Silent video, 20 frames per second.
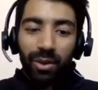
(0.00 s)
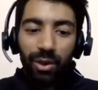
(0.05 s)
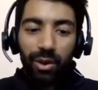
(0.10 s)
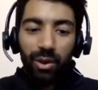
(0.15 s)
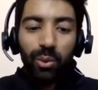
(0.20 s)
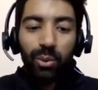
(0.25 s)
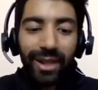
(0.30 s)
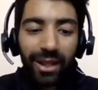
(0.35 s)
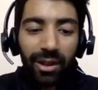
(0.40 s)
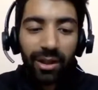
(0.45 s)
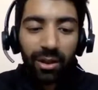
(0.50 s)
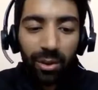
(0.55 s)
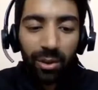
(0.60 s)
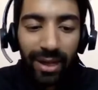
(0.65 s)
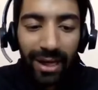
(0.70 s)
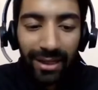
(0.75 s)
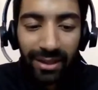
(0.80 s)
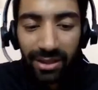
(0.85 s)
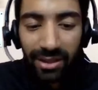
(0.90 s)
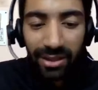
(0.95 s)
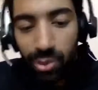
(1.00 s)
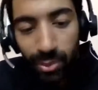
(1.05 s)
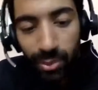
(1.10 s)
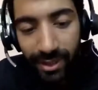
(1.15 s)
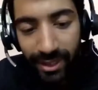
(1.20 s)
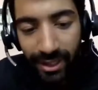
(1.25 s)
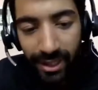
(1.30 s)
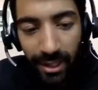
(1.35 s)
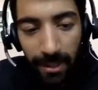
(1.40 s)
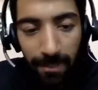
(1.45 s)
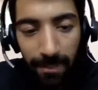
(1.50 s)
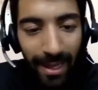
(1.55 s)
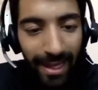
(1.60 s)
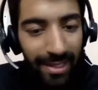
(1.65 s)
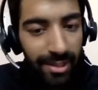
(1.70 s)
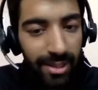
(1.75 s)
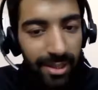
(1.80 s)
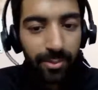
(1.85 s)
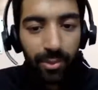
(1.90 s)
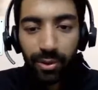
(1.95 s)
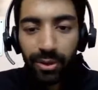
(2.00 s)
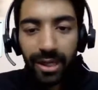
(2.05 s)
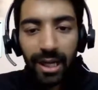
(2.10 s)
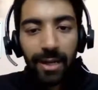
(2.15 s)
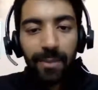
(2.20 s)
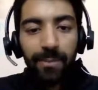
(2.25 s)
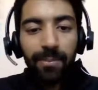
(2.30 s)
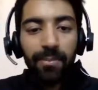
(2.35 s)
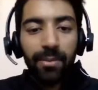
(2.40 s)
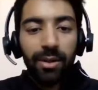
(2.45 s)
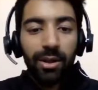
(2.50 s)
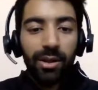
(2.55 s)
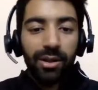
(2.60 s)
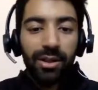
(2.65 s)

do take a look at the student ambassadors program,